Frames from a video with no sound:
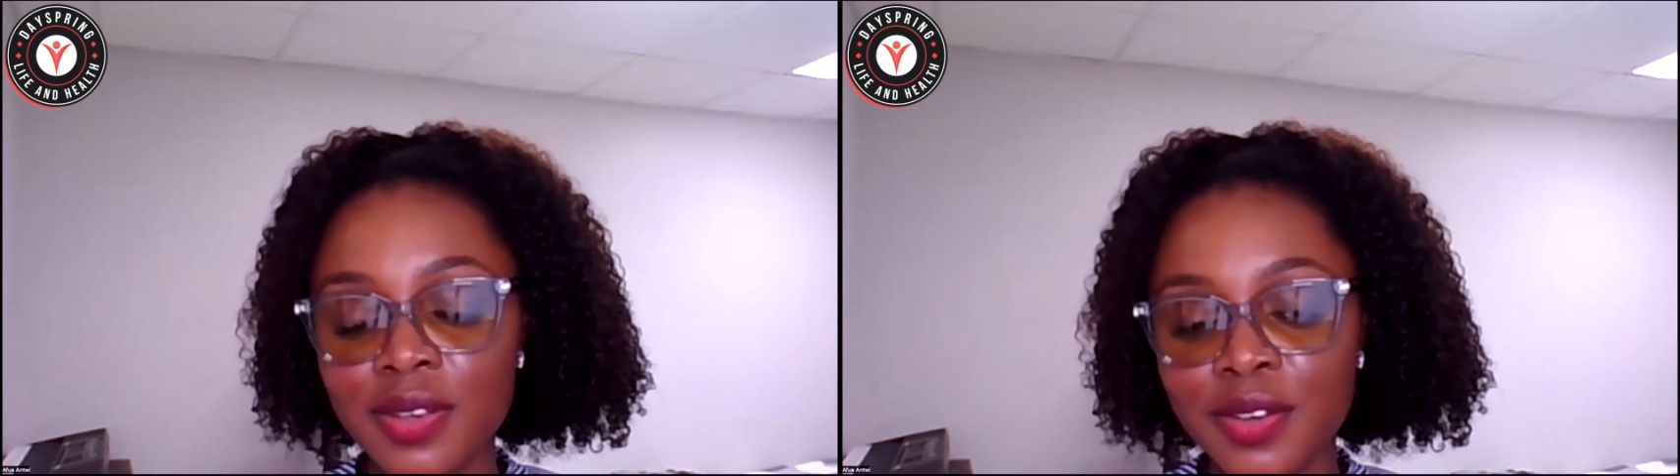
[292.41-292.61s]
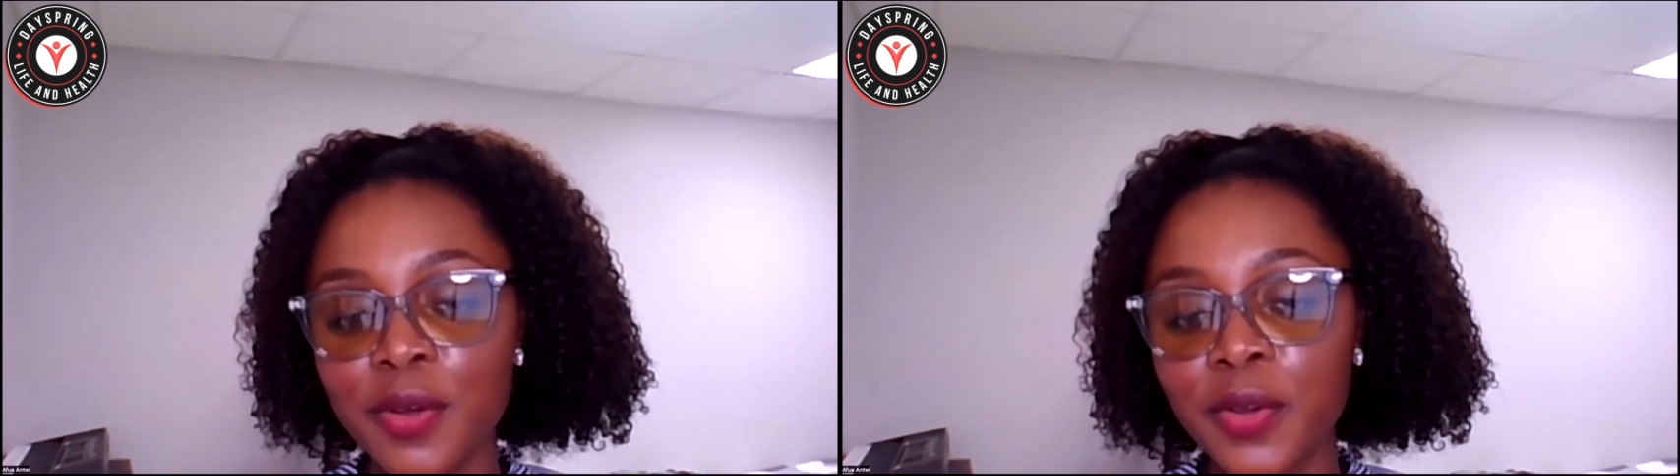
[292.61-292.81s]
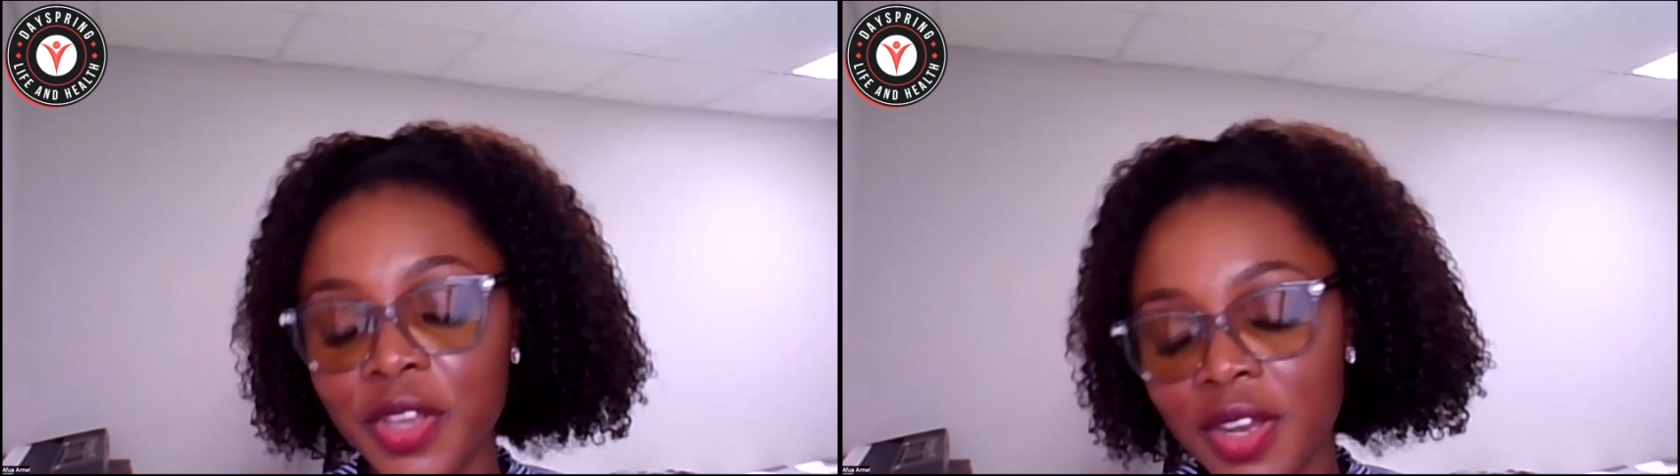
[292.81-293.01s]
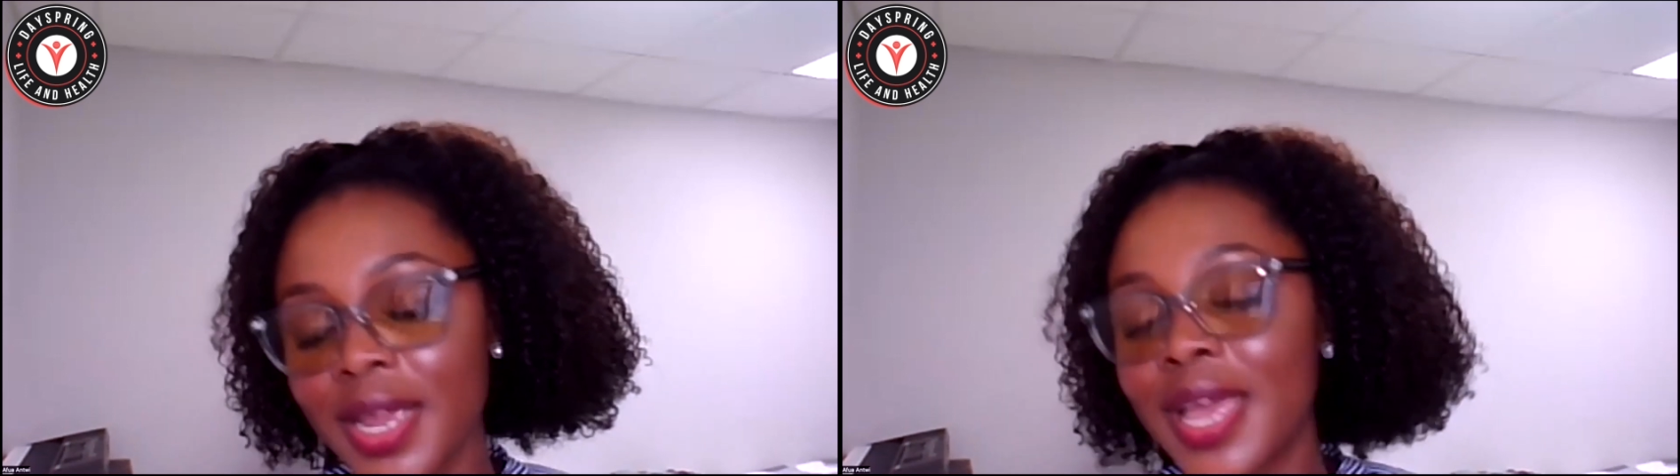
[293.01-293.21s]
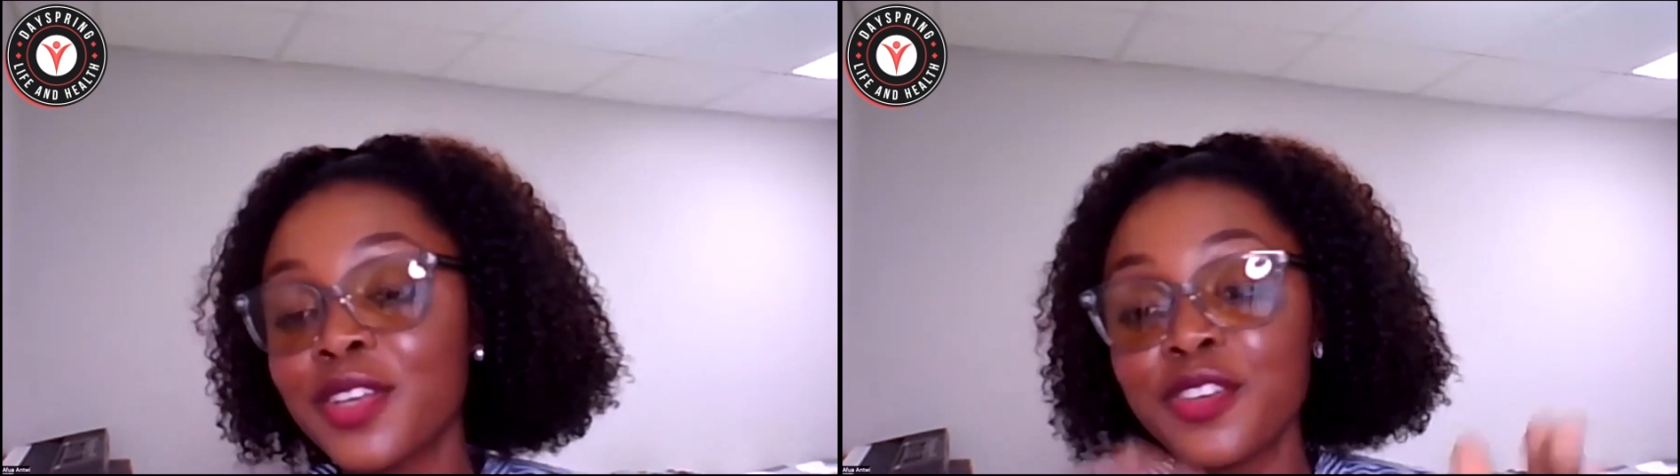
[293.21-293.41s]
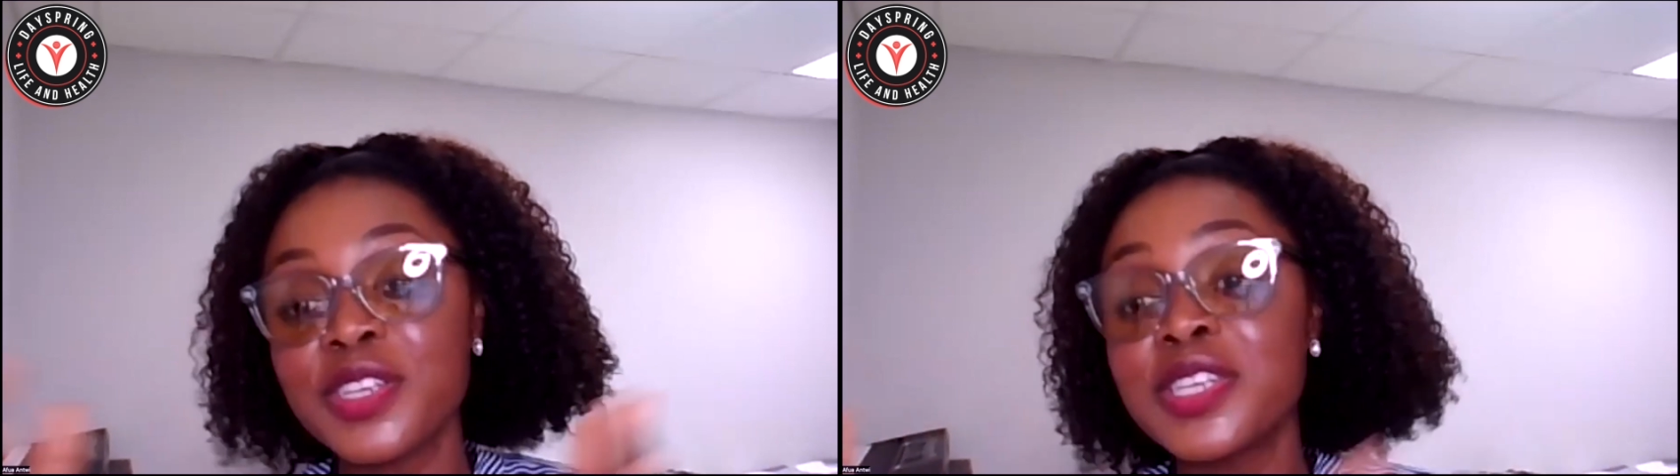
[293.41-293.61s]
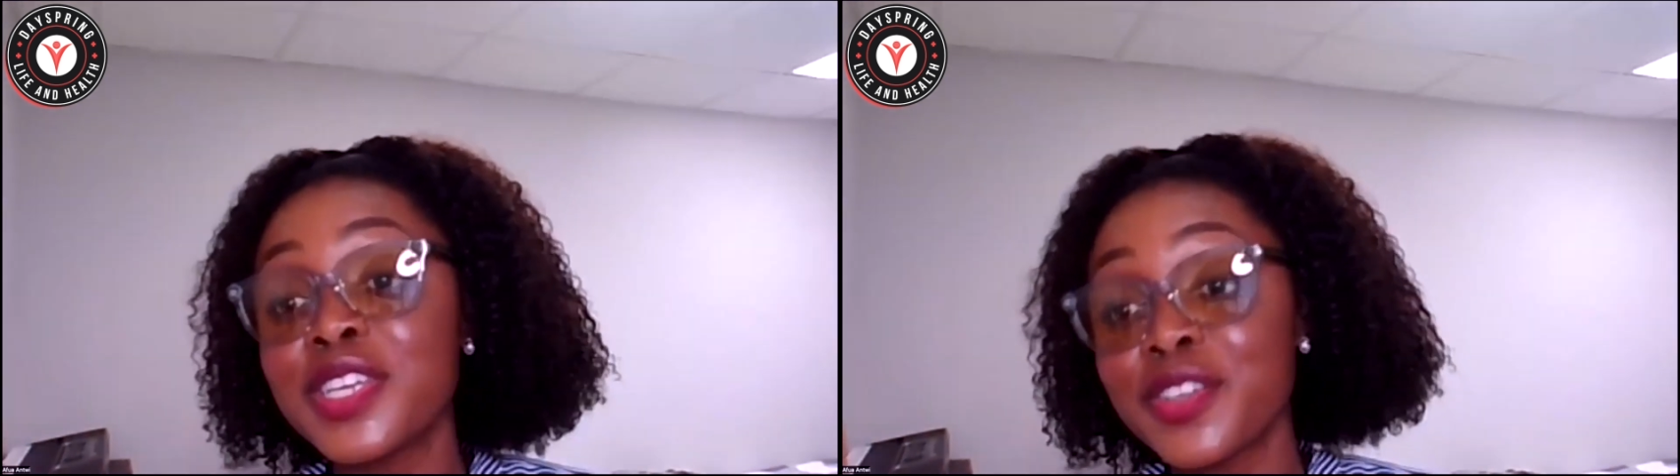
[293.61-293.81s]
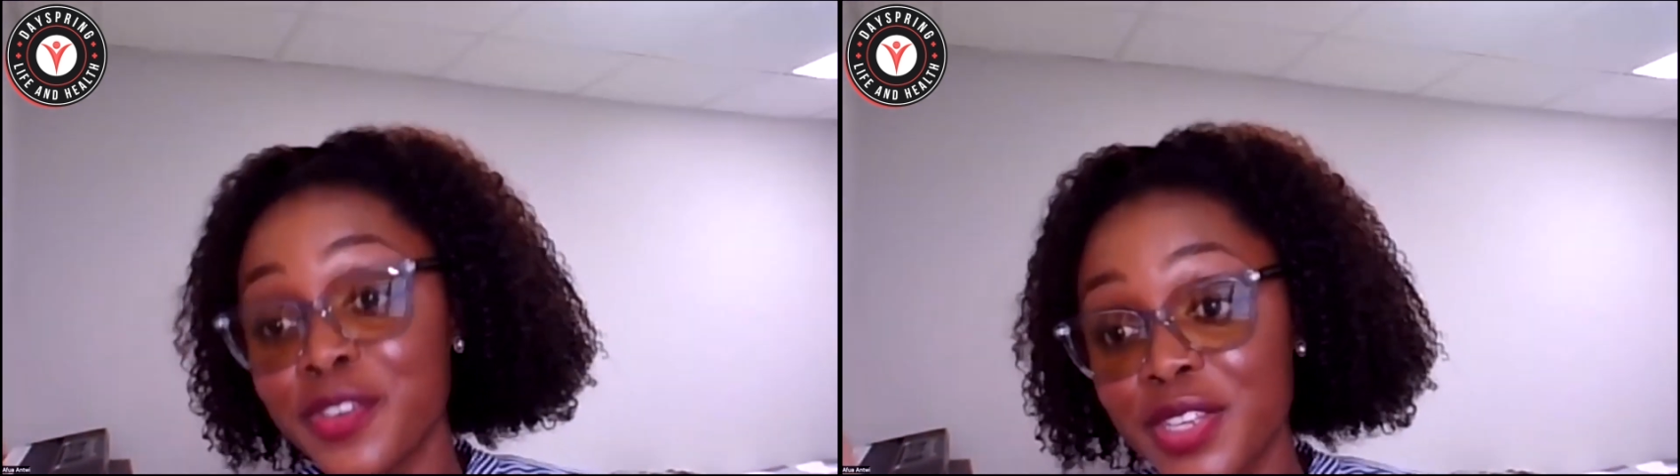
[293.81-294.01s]
you're entering
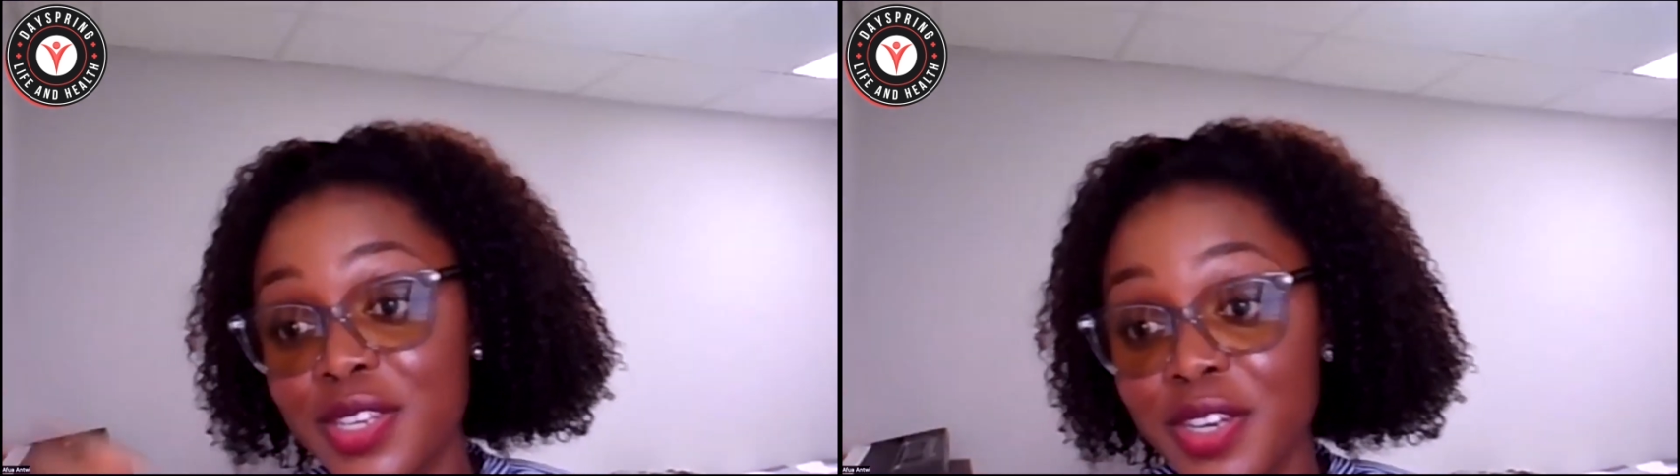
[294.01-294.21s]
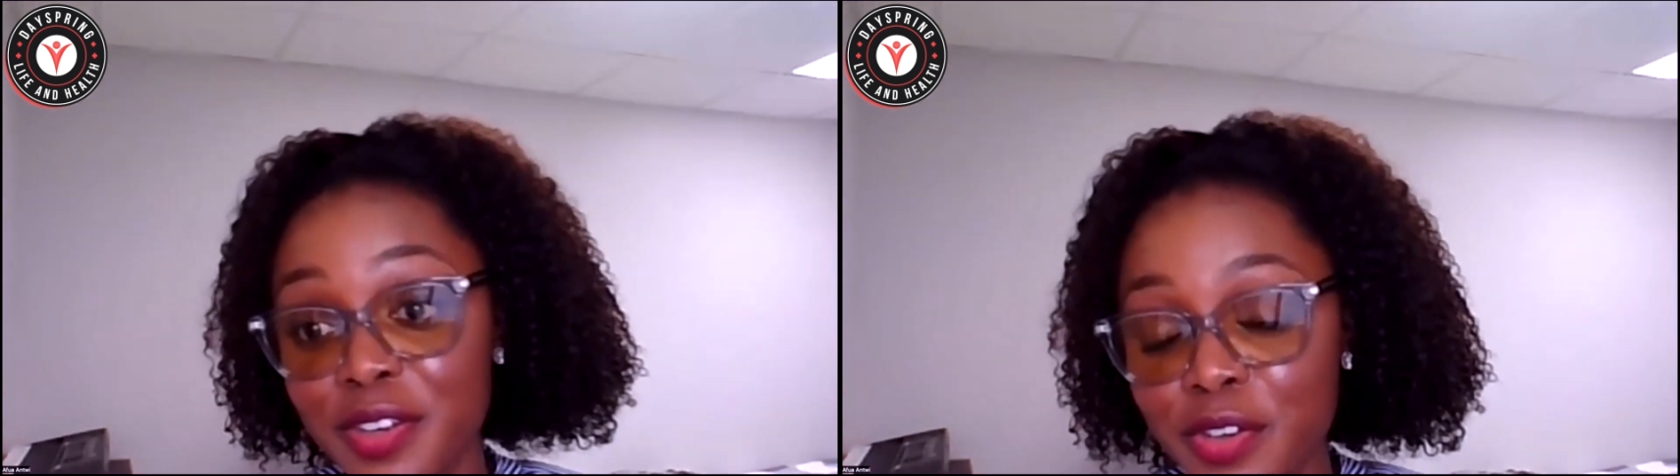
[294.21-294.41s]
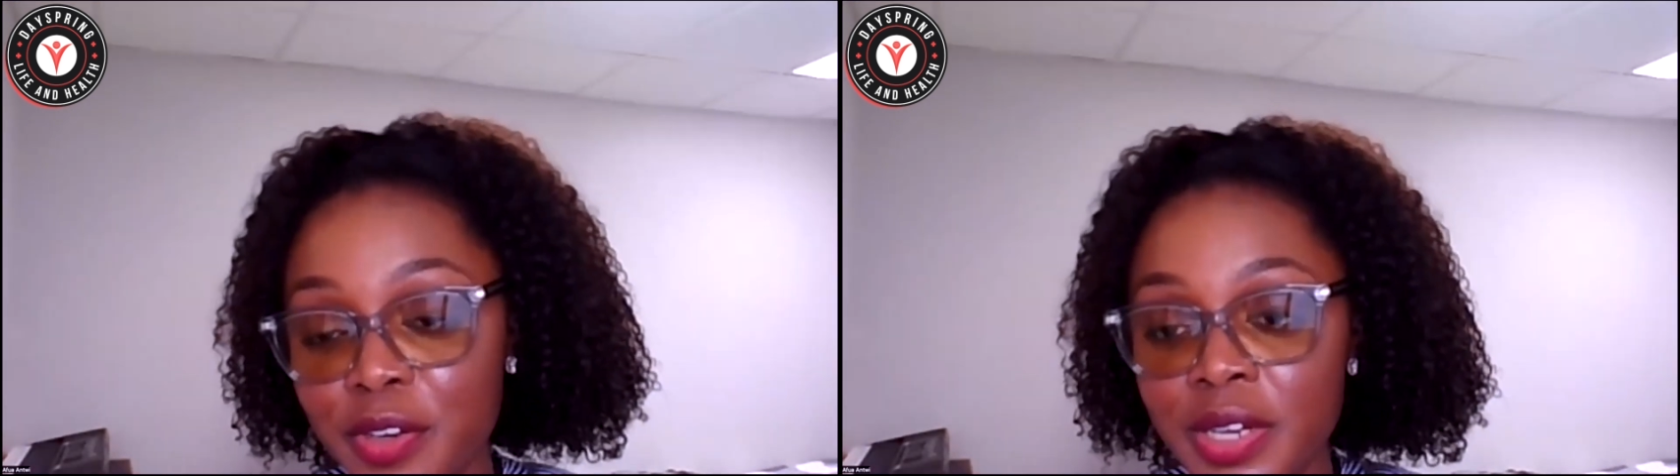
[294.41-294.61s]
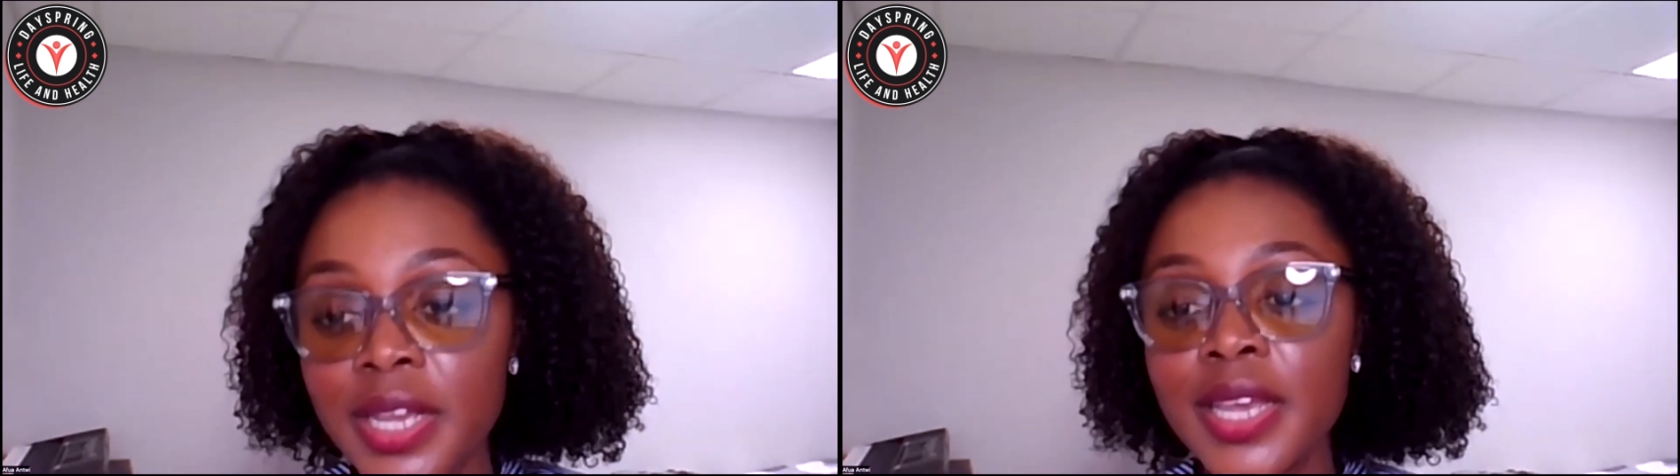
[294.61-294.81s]
dangerous territory.